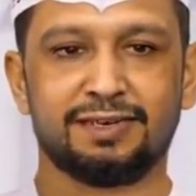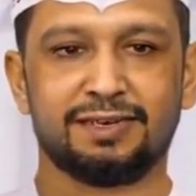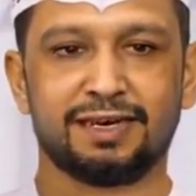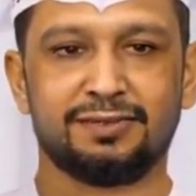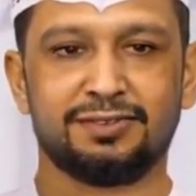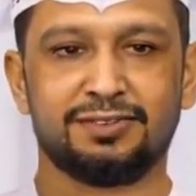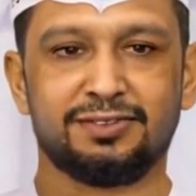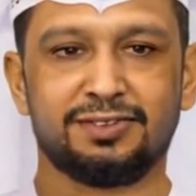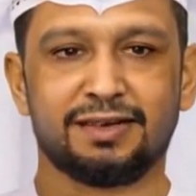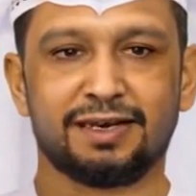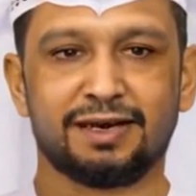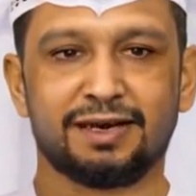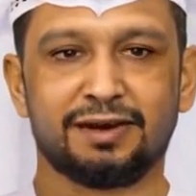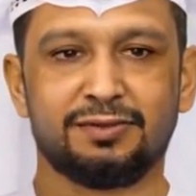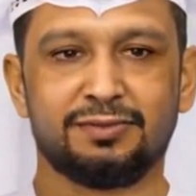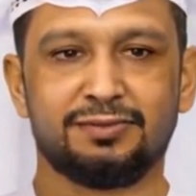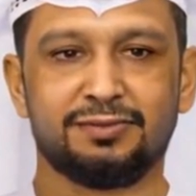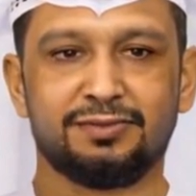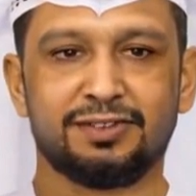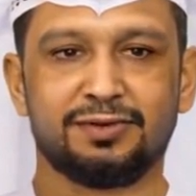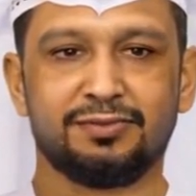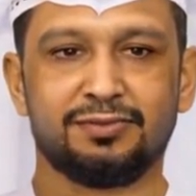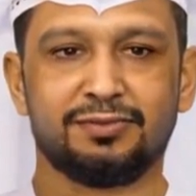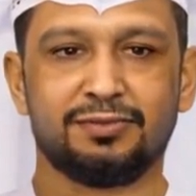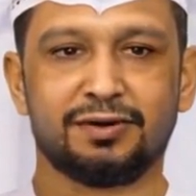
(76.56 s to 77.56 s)
If she
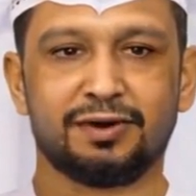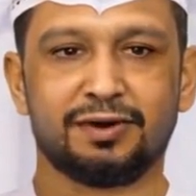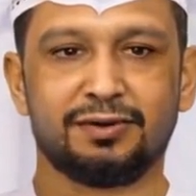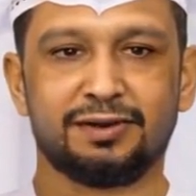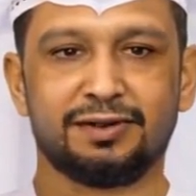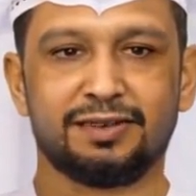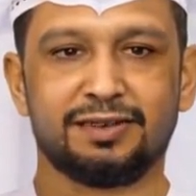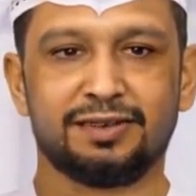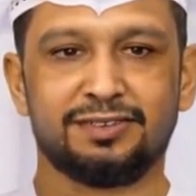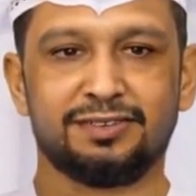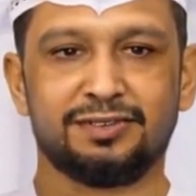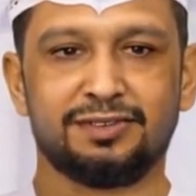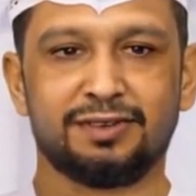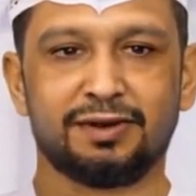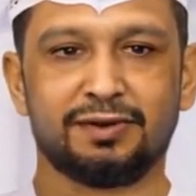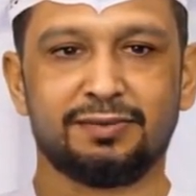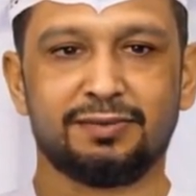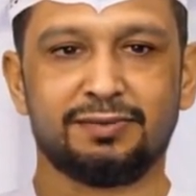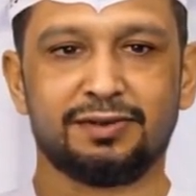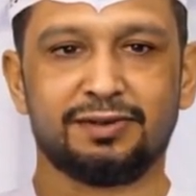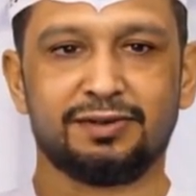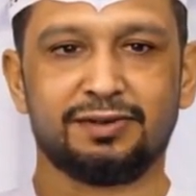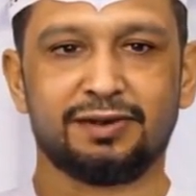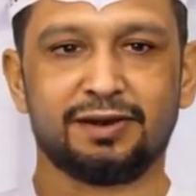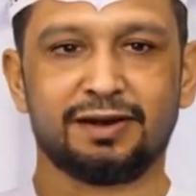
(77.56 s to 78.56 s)
helps you grow in
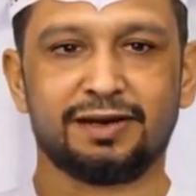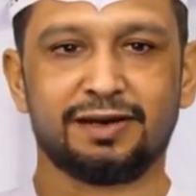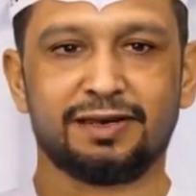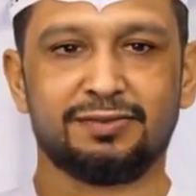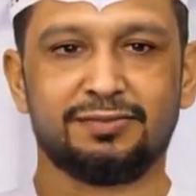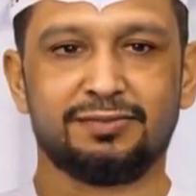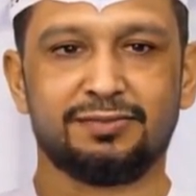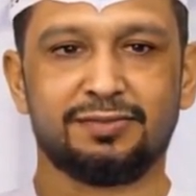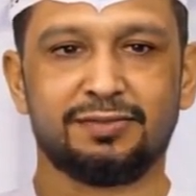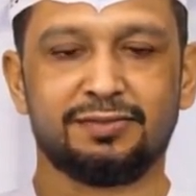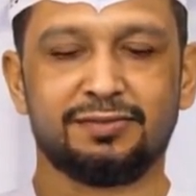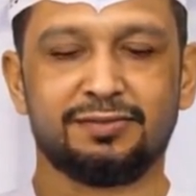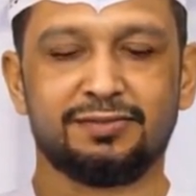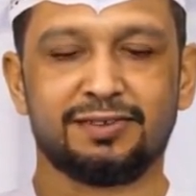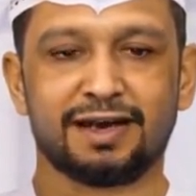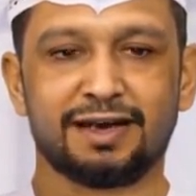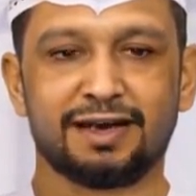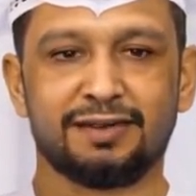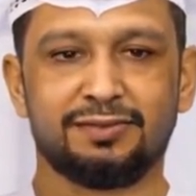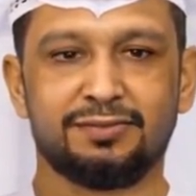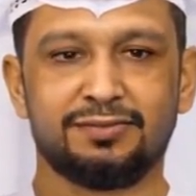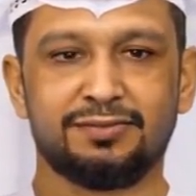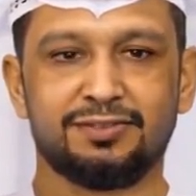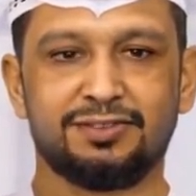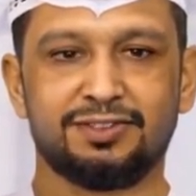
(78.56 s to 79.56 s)
Islam and life,
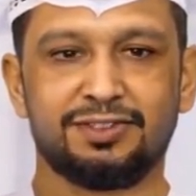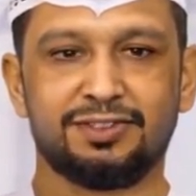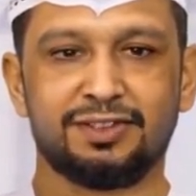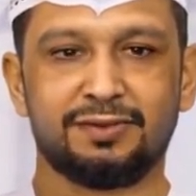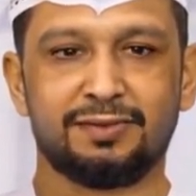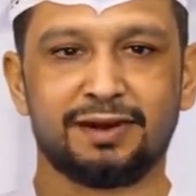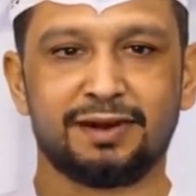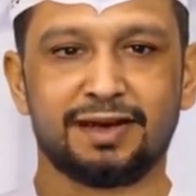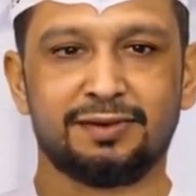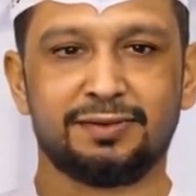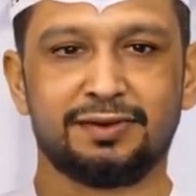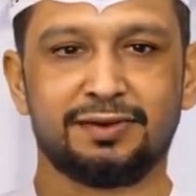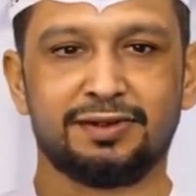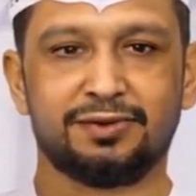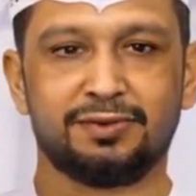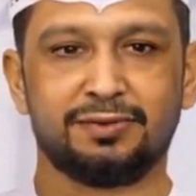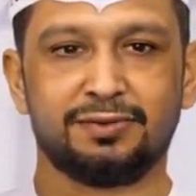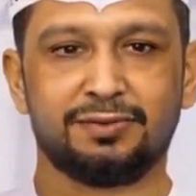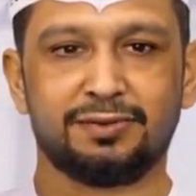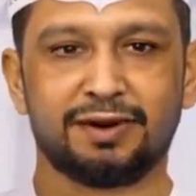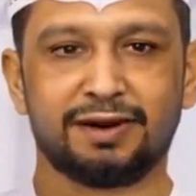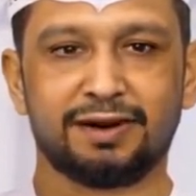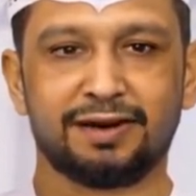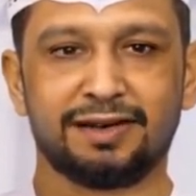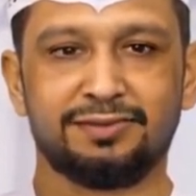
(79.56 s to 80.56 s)
then she may be your
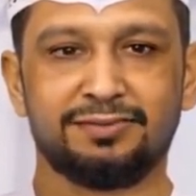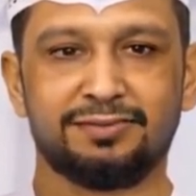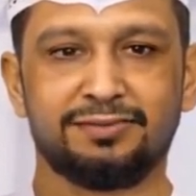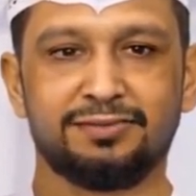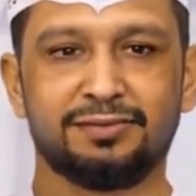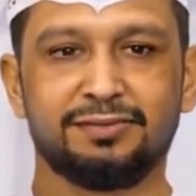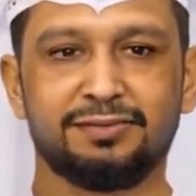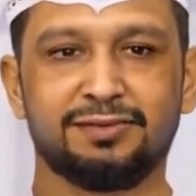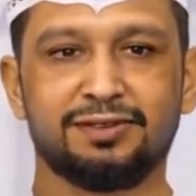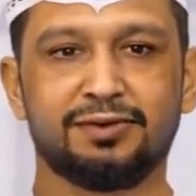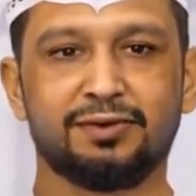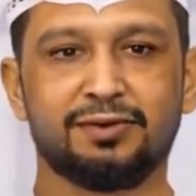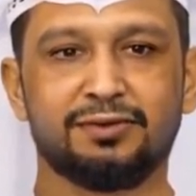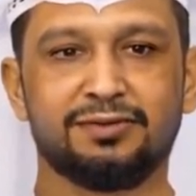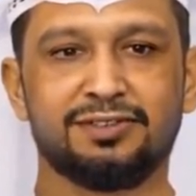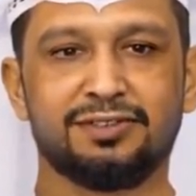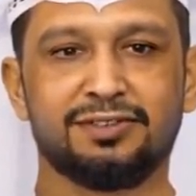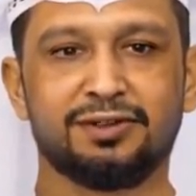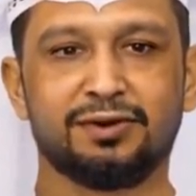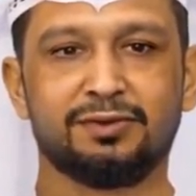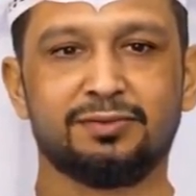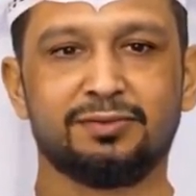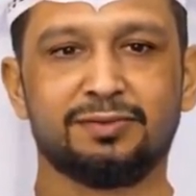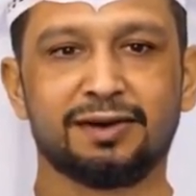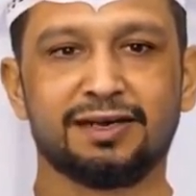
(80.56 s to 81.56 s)
wife, your
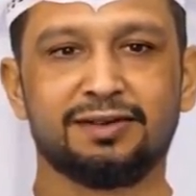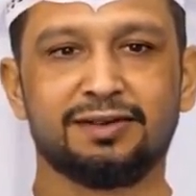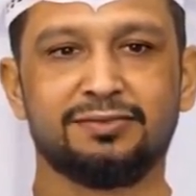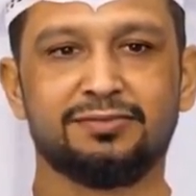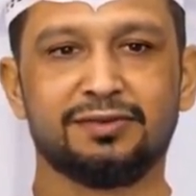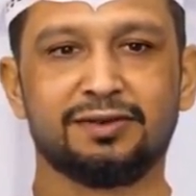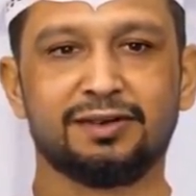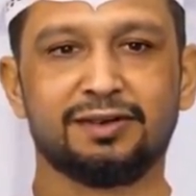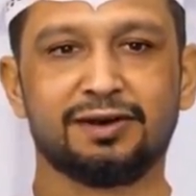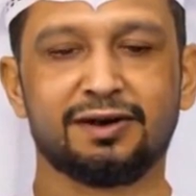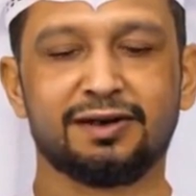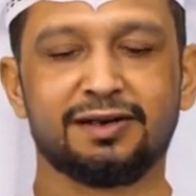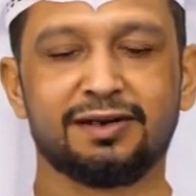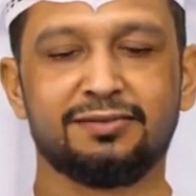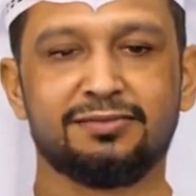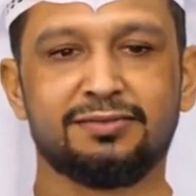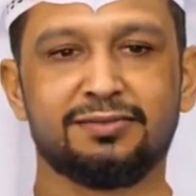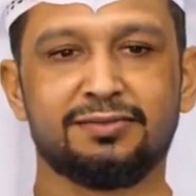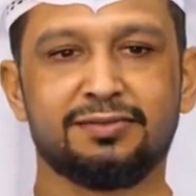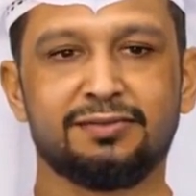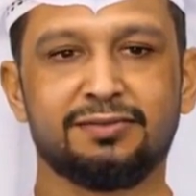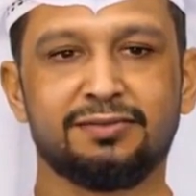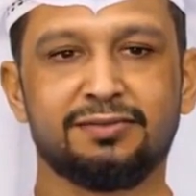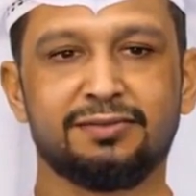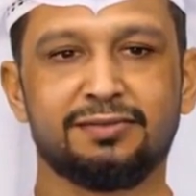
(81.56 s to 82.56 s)
soulmate for life.